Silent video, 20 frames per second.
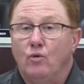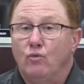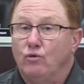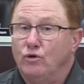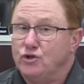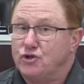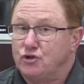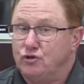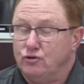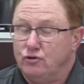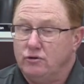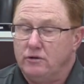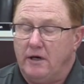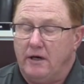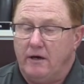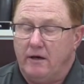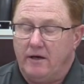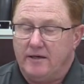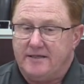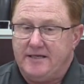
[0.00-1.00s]

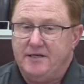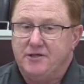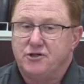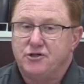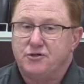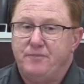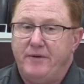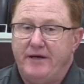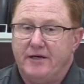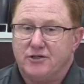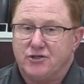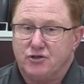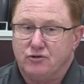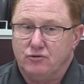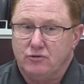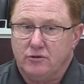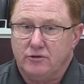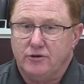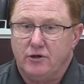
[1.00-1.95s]
Will teachers be at school